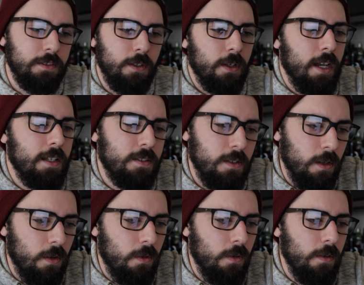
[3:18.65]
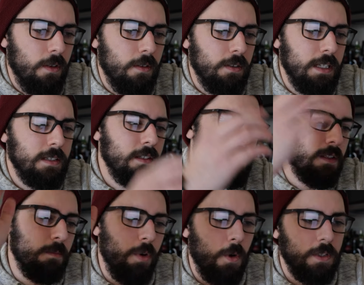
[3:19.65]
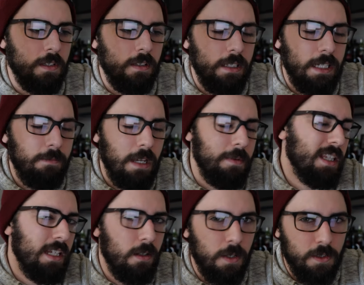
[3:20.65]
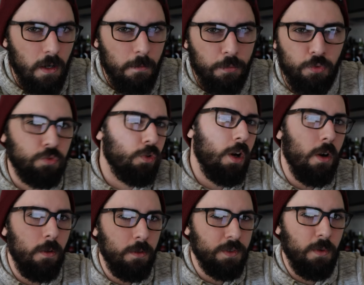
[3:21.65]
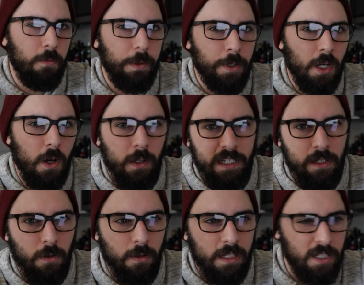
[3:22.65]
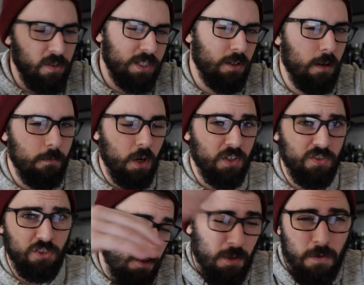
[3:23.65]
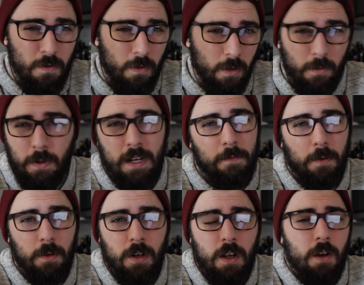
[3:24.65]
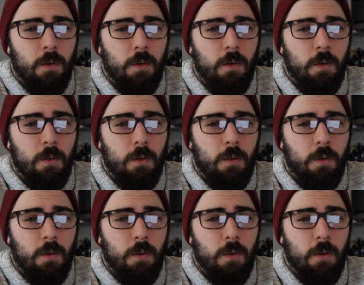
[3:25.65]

Okay, so this is supposedly maybe the EOS R Pro is what we were calling it, or EOS R Mark II, or whatever